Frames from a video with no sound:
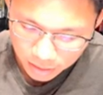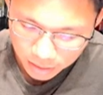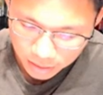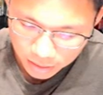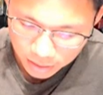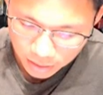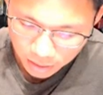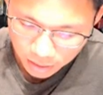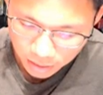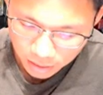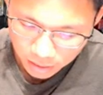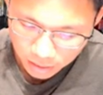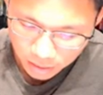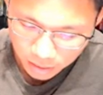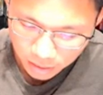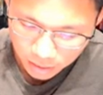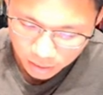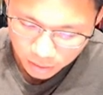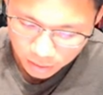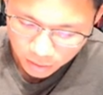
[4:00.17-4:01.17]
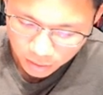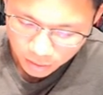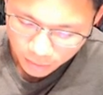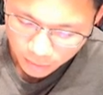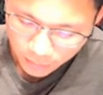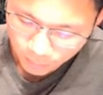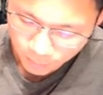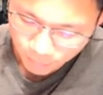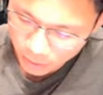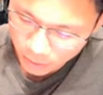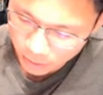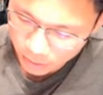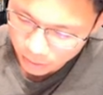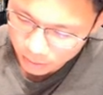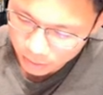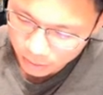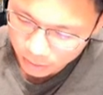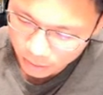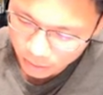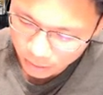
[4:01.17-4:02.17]
the
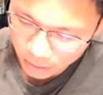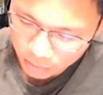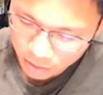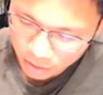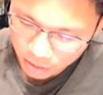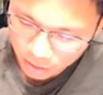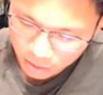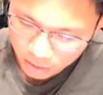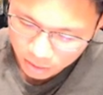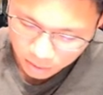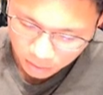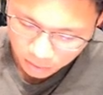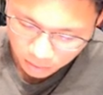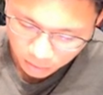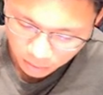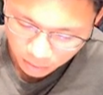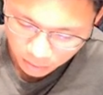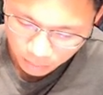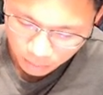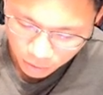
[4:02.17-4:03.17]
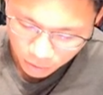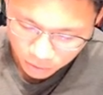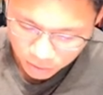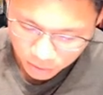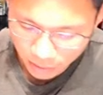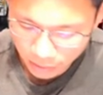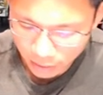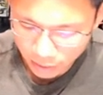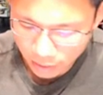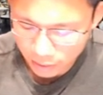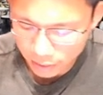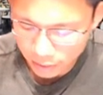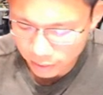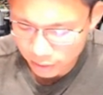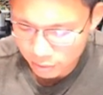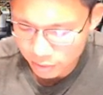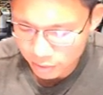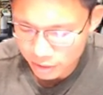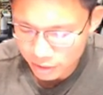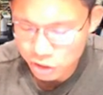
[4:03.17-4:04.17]
because I can't
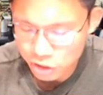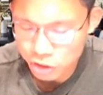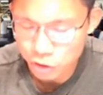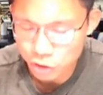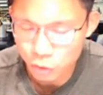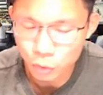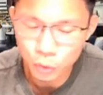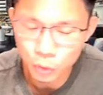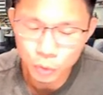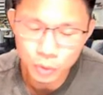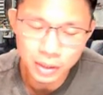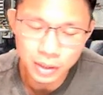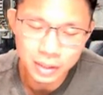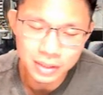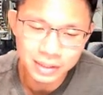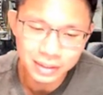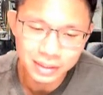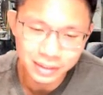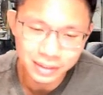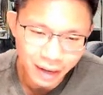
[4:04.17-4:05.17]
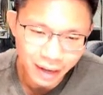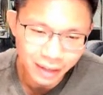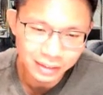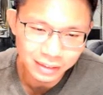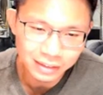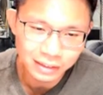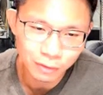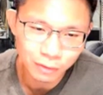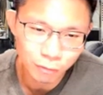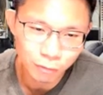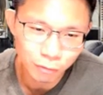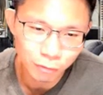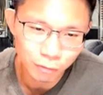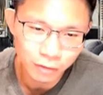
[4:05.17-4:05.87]
really show you the stacks fully.